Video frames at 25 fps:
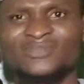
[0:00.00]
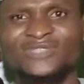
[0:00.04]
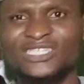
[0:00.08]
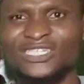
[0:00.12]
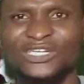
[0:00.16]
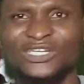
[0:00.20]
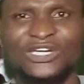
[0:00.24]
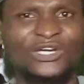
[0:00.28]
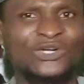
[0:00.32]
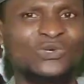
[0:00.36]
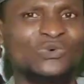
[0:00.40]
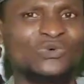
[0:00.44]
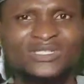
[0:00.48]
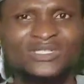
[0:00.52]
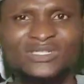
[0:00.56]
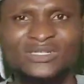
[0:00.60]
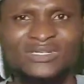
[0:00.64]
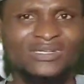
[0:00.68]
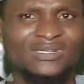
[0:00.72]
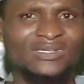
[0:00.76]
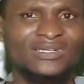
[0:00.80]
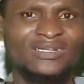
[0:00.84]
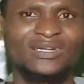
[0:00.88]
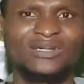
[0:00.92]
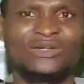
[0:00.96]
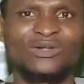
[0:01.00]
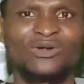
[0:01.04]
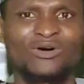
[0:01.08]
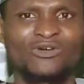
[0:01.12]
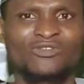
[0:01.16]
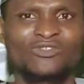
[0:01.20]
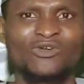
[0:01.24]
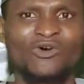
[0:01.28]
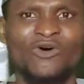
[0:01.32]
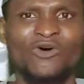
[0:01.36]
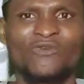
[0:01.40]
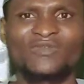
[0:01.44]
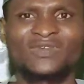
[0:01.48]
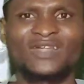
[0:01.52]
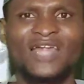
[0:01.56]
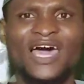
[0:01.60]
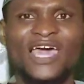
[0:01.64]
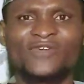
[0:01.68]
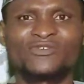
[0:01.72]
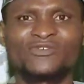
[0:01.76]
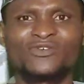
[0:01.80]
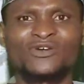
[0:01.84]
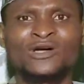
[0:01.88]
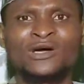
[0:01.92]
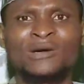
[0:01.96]
include the loss of
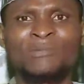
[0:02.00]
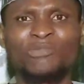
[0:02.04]
life.